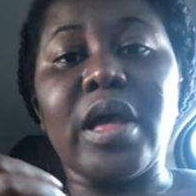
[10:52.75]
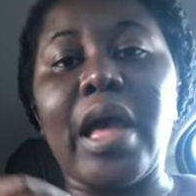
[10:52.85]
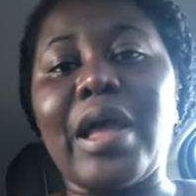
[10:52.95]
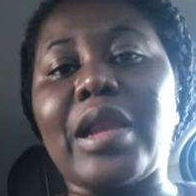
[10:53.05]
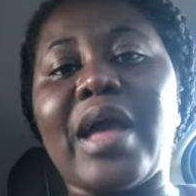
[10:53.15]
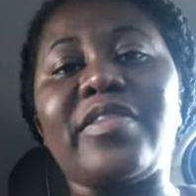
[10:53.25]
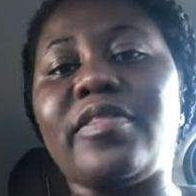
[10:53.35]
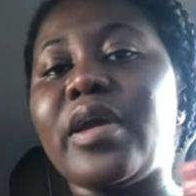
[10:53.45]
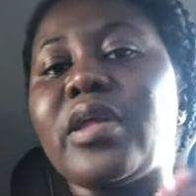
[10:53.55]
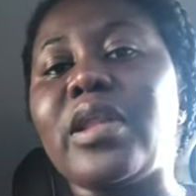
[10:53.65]
And I
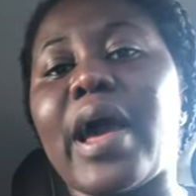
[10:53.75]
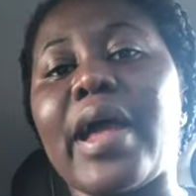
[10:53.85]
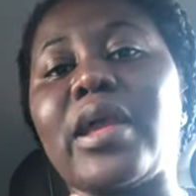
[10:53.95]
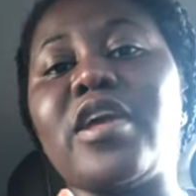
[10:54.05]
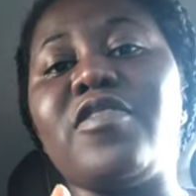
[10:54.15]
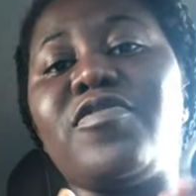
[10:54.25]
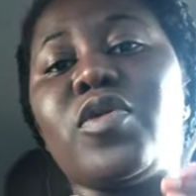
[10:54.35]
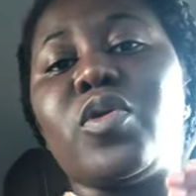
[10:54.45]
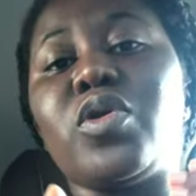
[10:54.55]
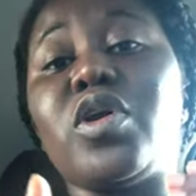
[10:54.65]
think that if
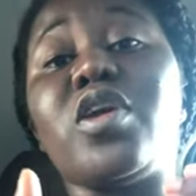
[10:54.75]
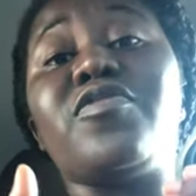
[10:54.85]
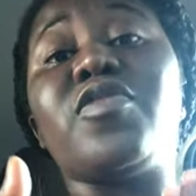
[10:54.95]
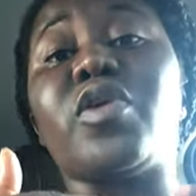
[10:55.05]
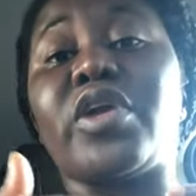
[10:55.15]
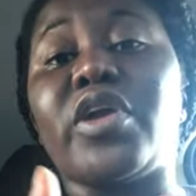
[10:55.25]
you're